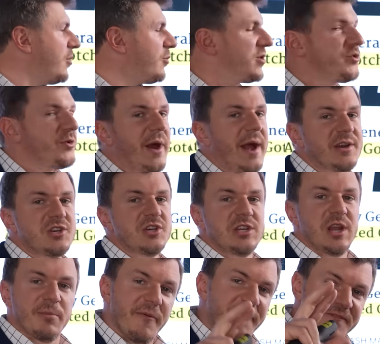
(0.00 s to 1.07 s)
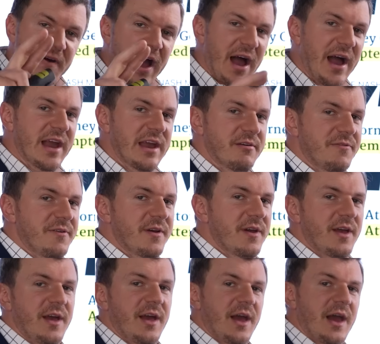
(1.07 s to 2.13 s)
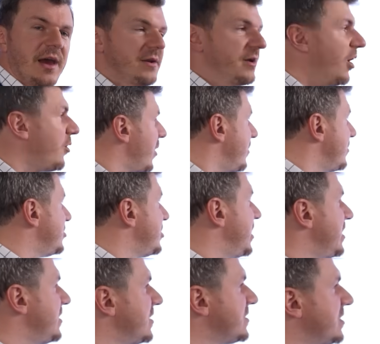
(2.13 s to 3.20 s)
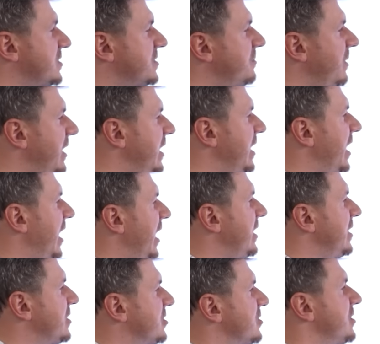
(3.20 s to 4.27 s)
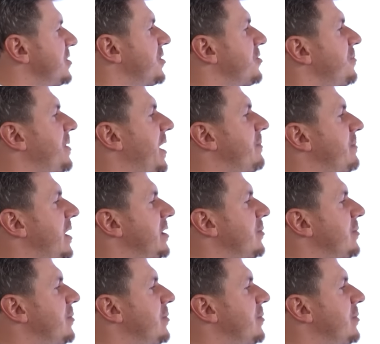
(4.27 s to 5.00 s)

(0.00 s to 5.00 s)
retraction number 5 at OMG. This is Mediaite. Attorney General Pam Bondi